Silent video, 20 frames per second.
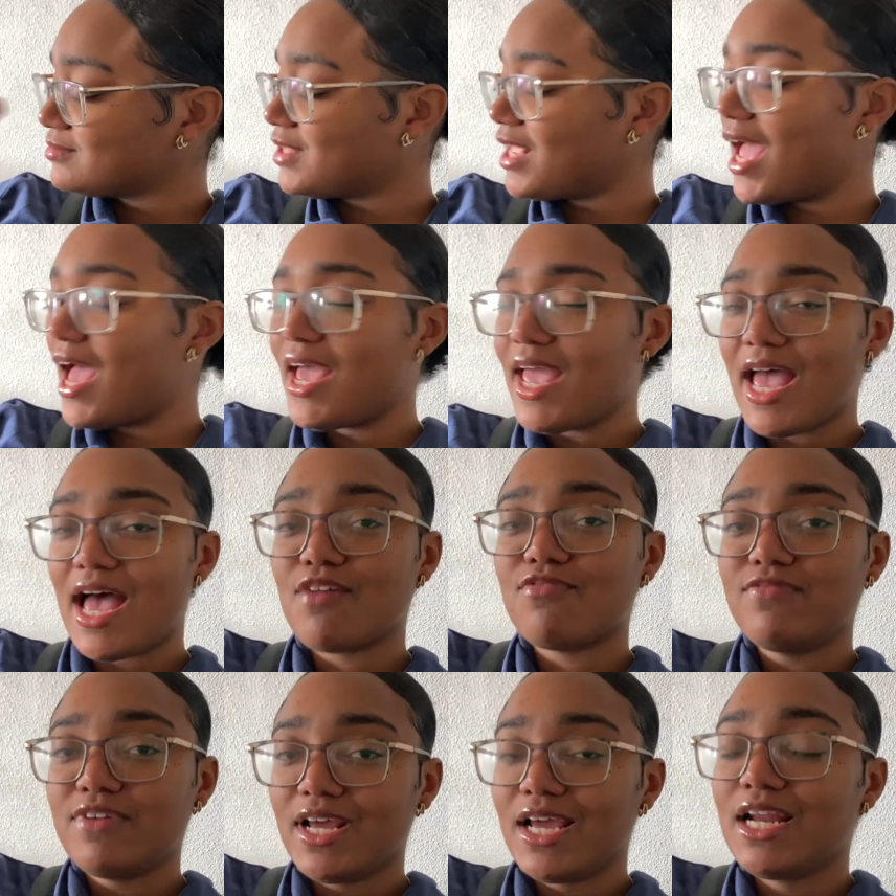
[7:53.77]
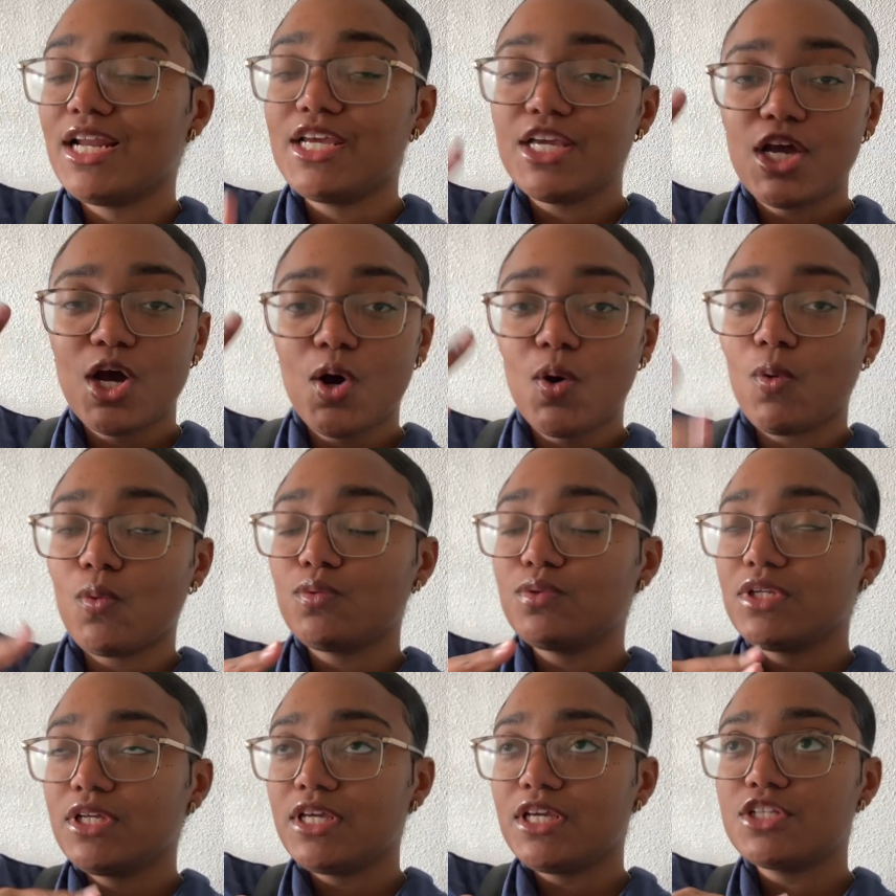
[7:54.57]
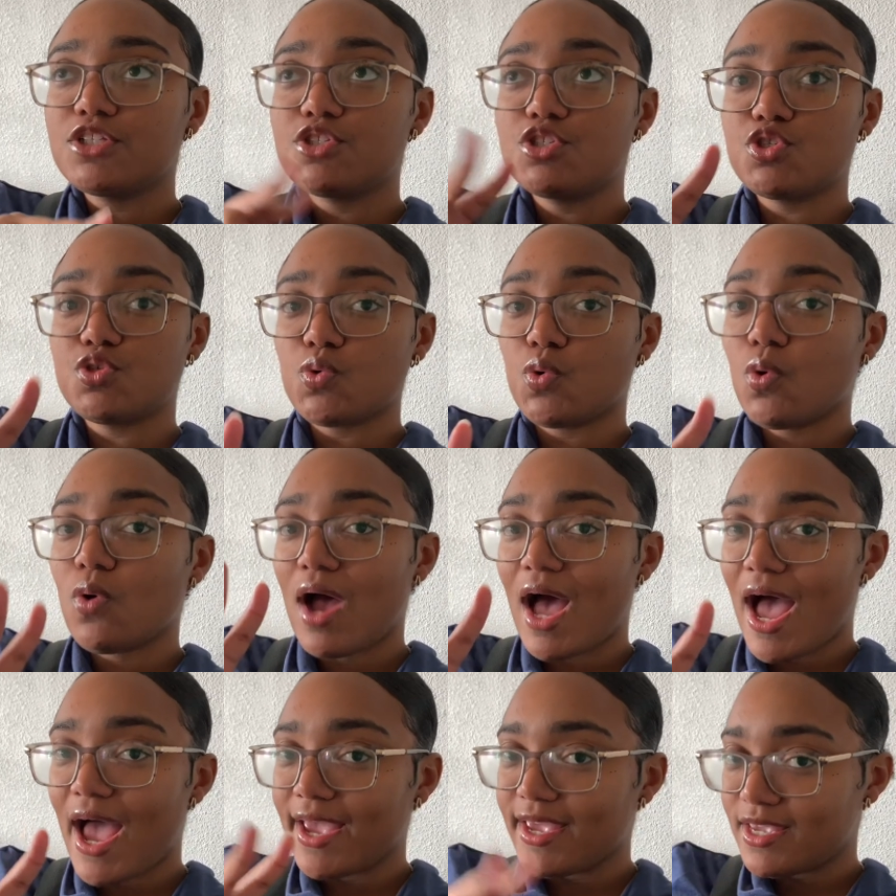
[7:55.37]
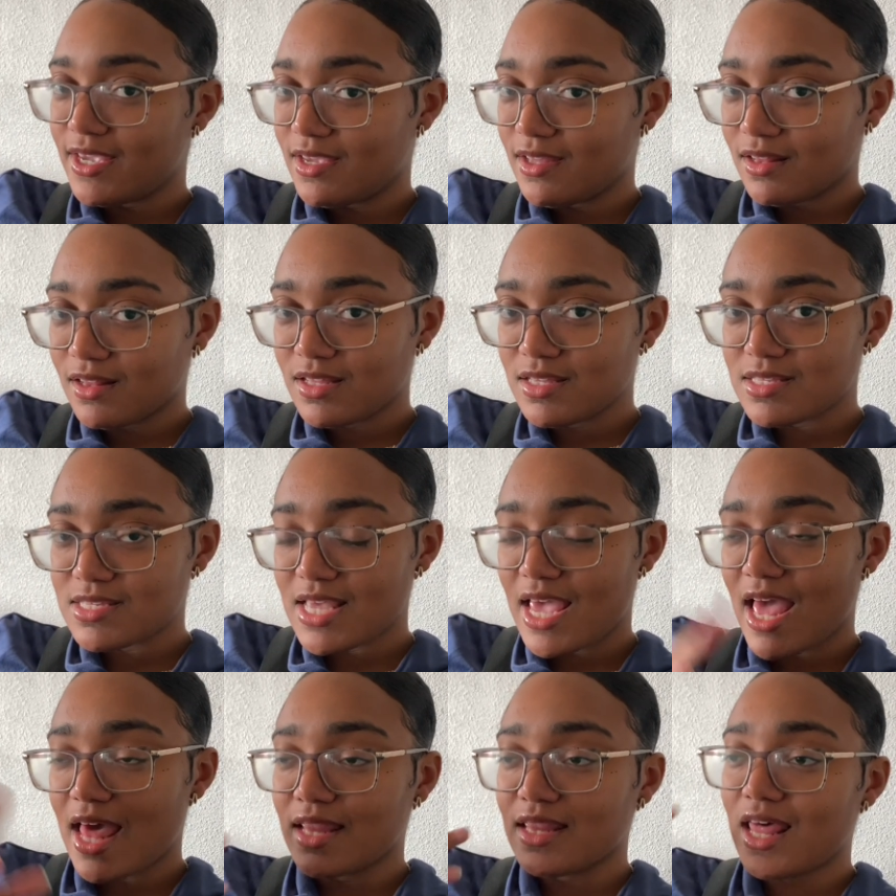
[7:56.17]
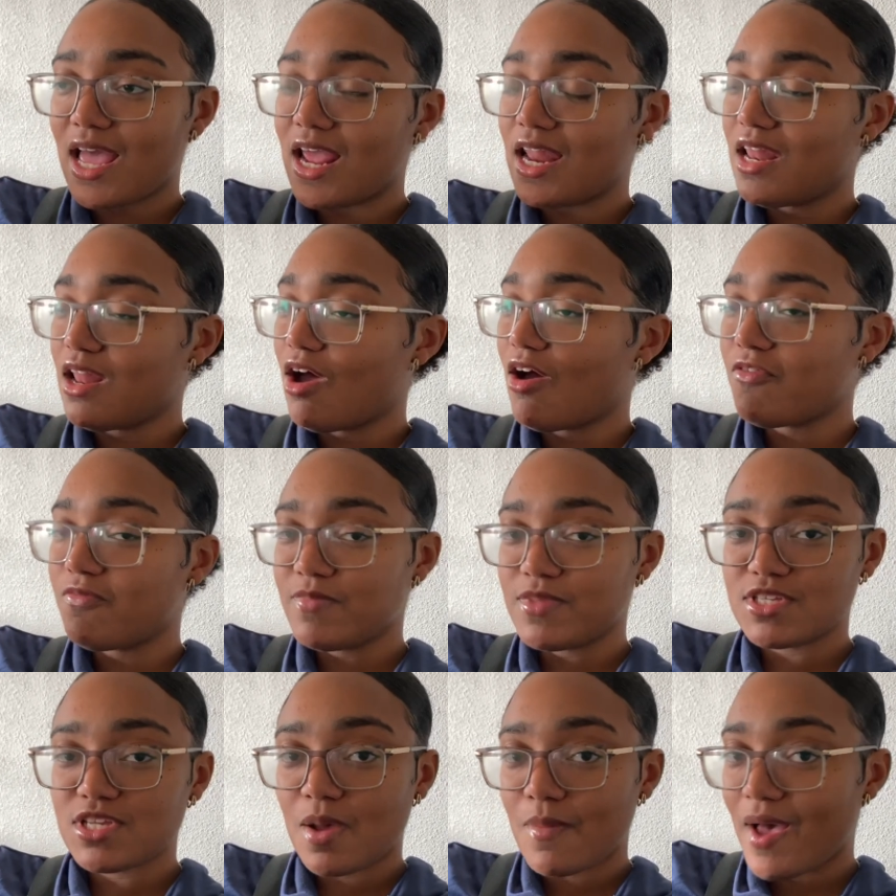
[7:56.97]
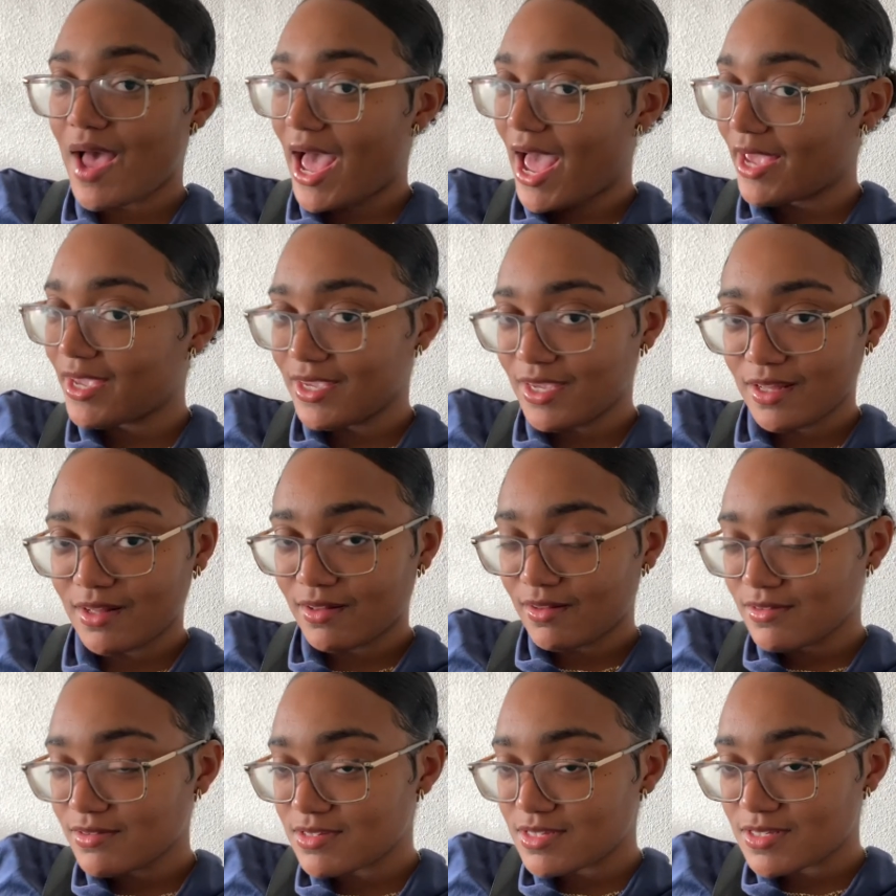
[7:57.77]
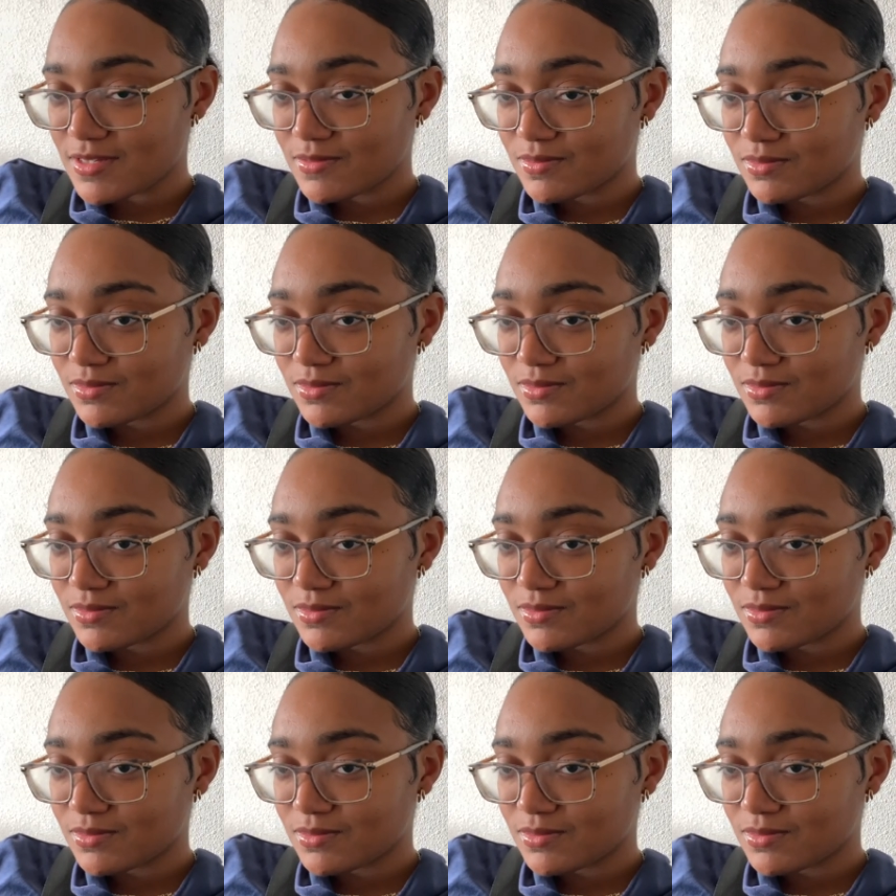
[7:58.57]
I have literally only two high heels, and I love me some high heels.